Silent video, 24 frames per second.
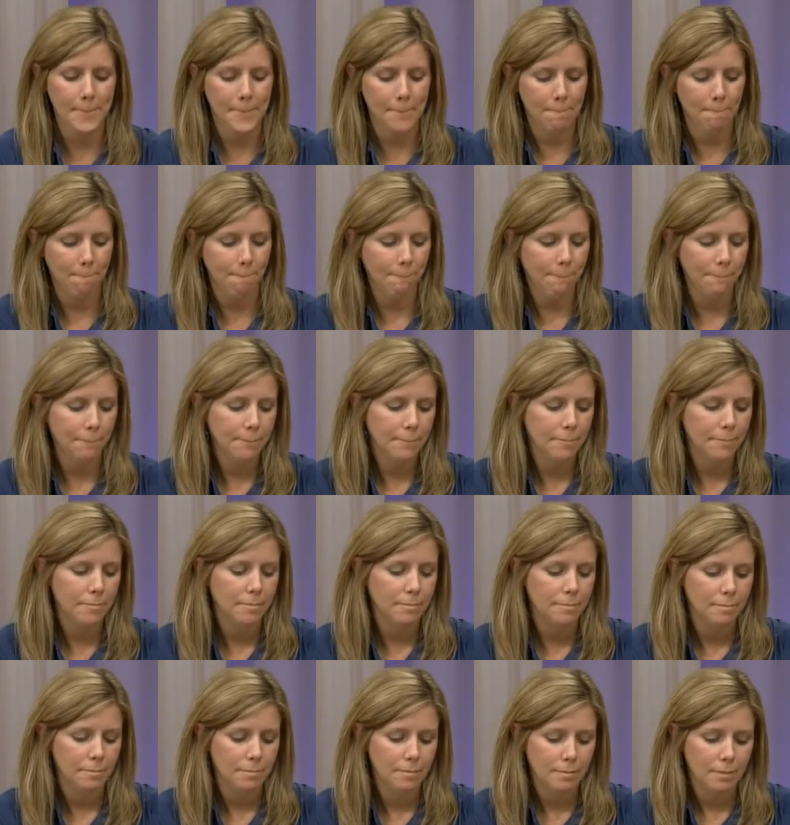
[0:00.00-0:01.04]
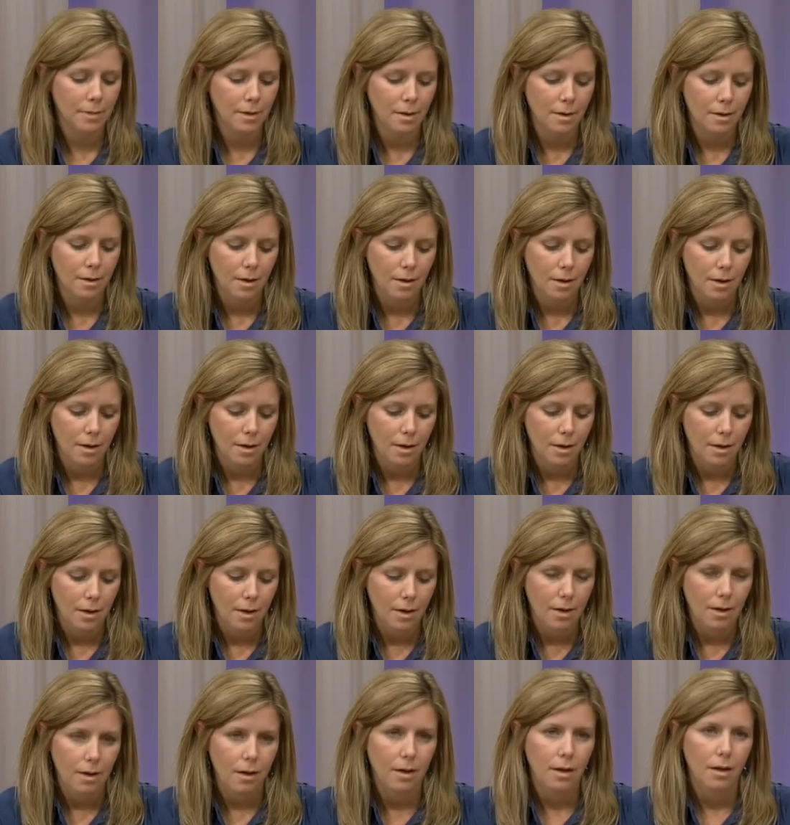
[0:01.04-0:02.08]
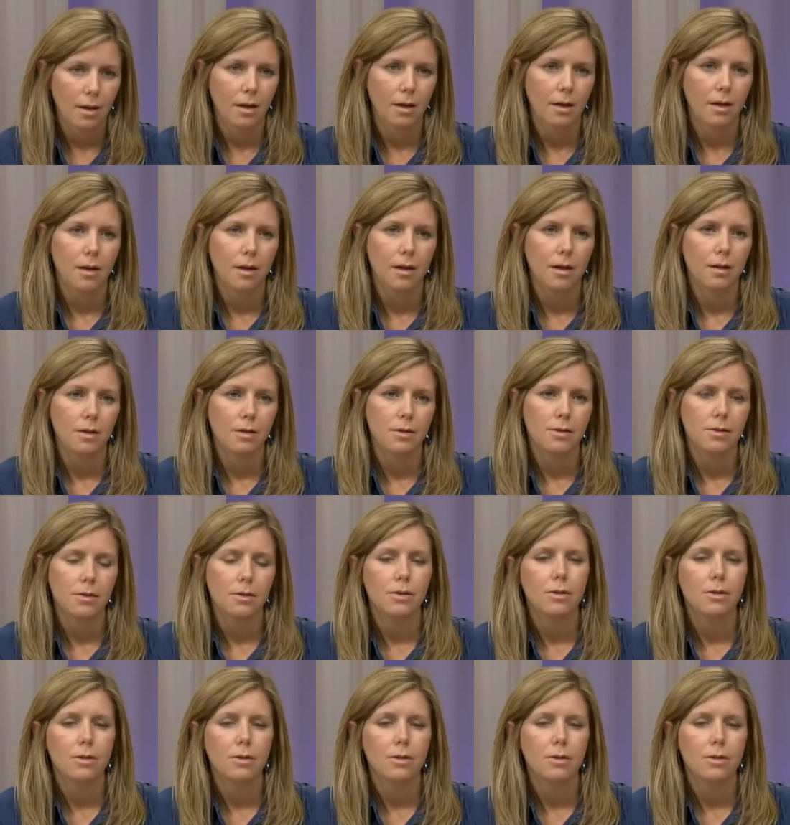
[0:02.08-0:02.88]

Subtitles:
(silence)